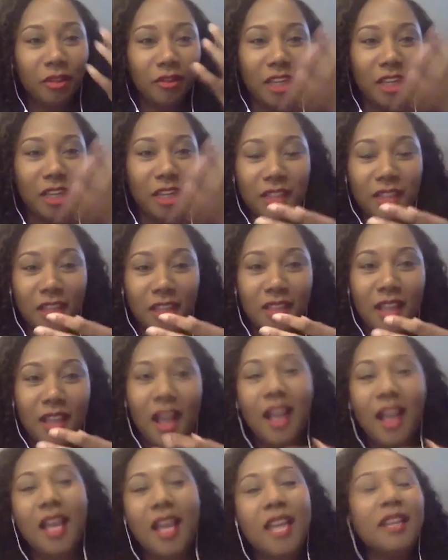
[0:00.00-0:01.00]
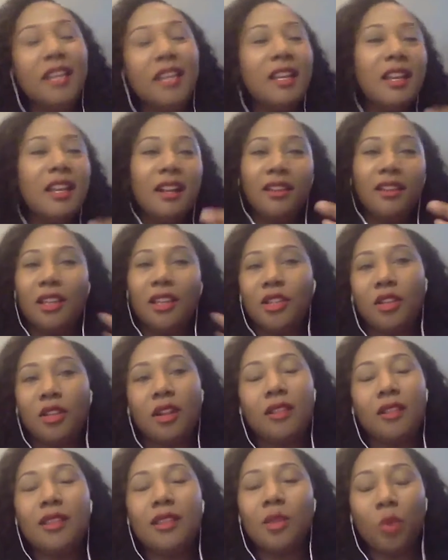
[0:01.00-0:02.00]
face gets hot. They
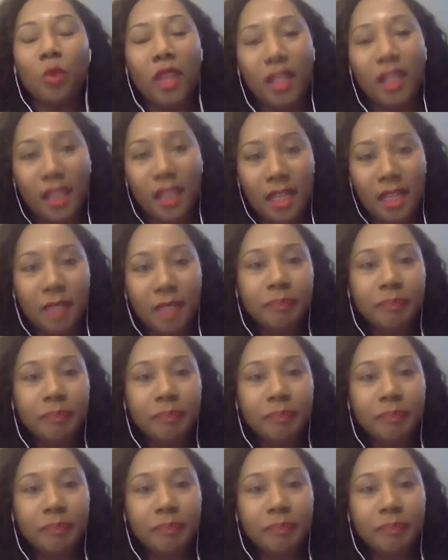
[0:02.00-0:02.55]
start sweating.